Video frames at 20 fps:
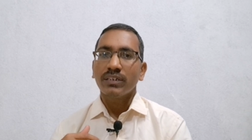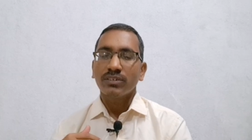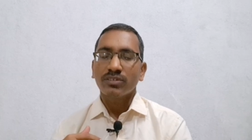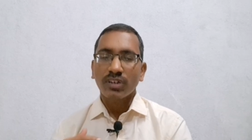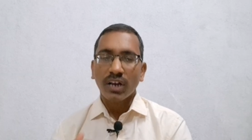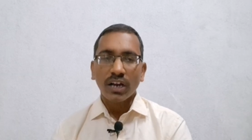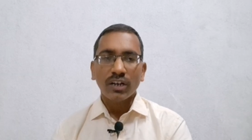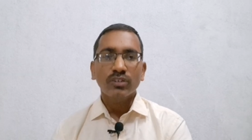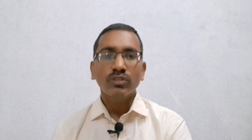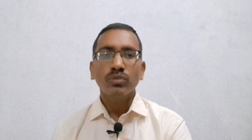
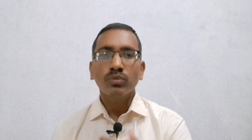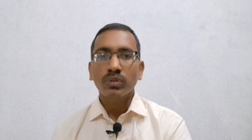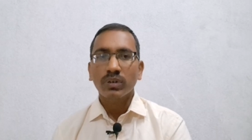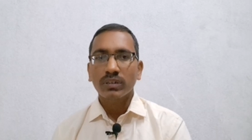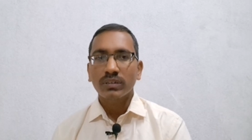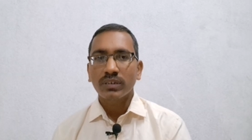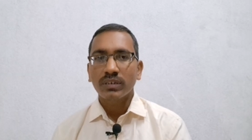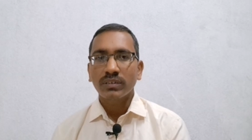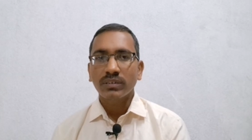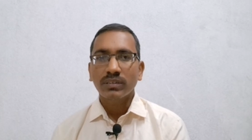talk to
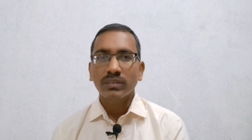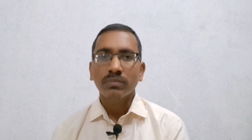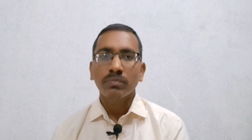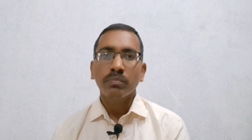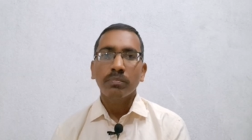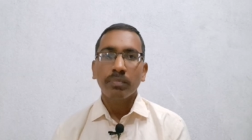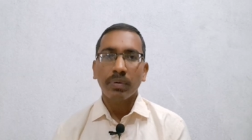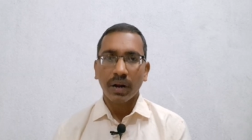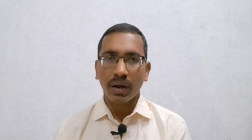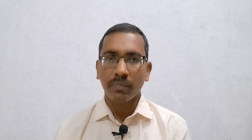others
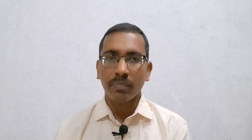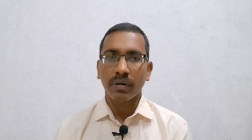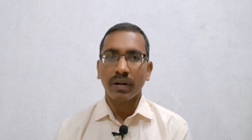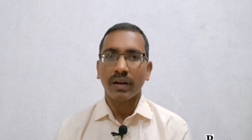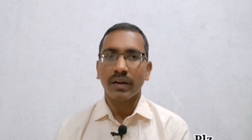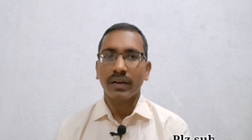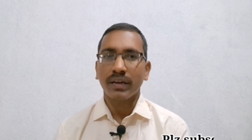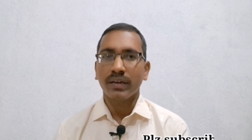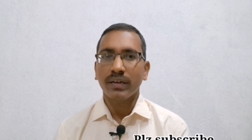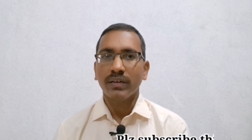
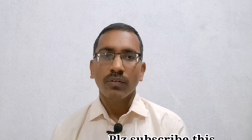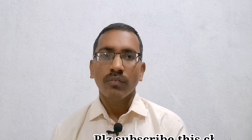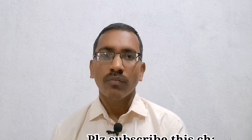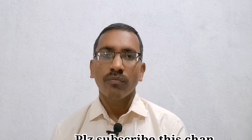properly.